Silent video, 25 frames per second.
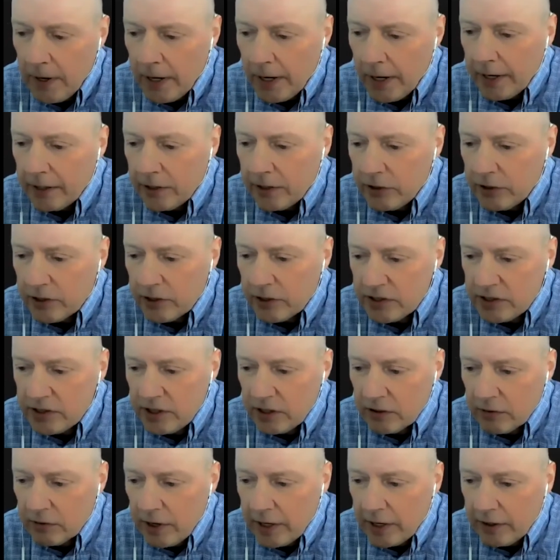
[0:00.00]
you can see
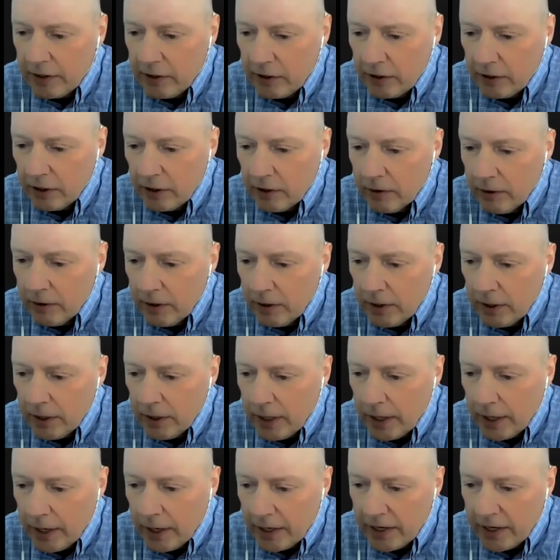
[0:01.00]
it right here.
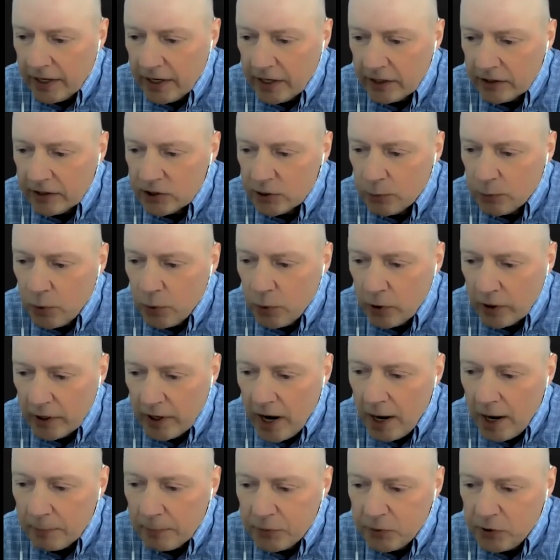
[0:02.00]
It can support
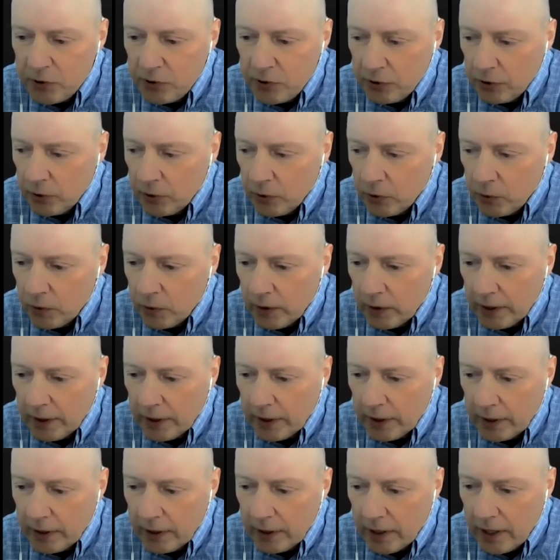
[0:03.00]
up to
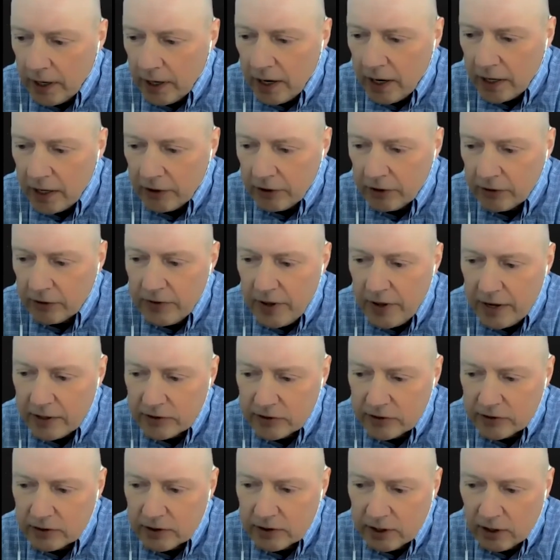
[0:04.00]

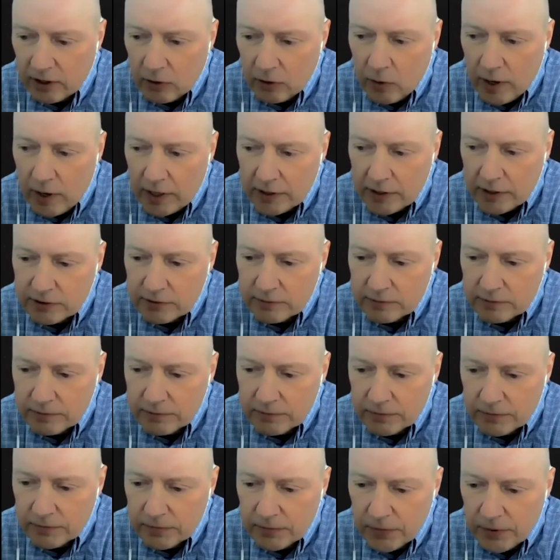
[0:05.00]
100,000 kilowatts.
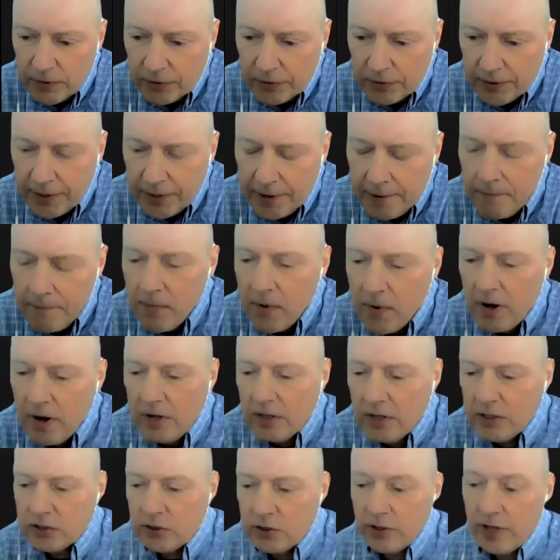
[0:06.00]
Okay,
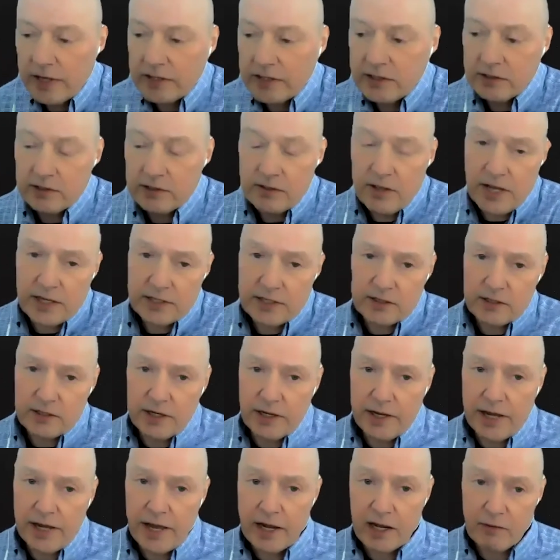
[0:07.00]
so that's a
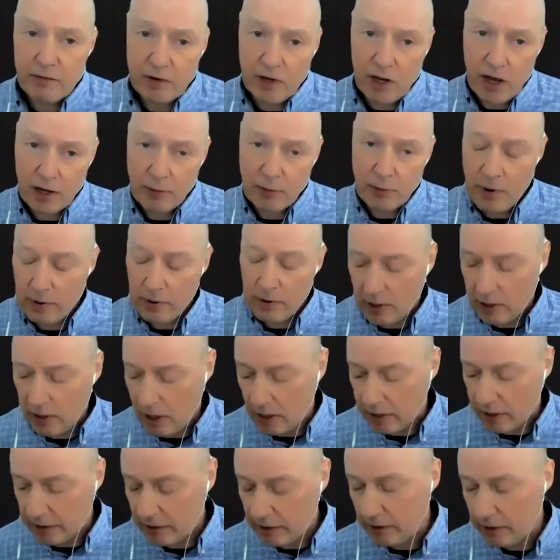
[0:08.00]
heck of a
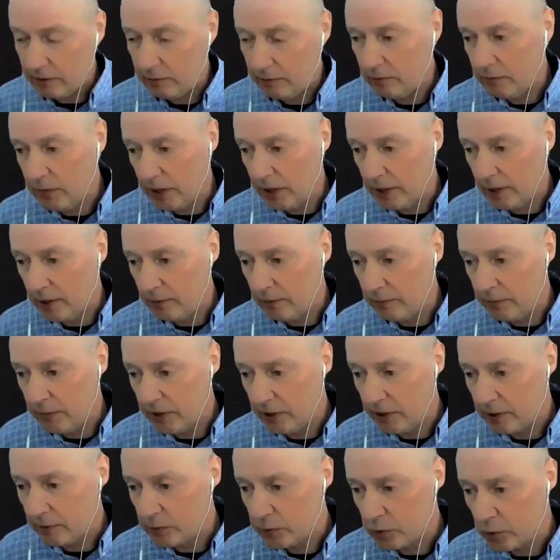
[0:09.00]
lot of heat
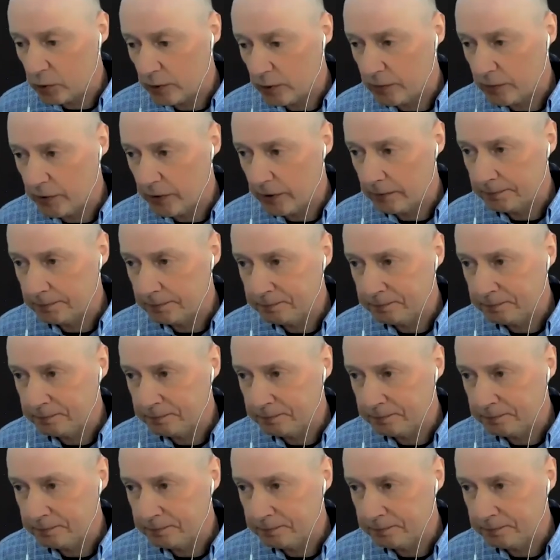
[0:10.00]
being absorbed there.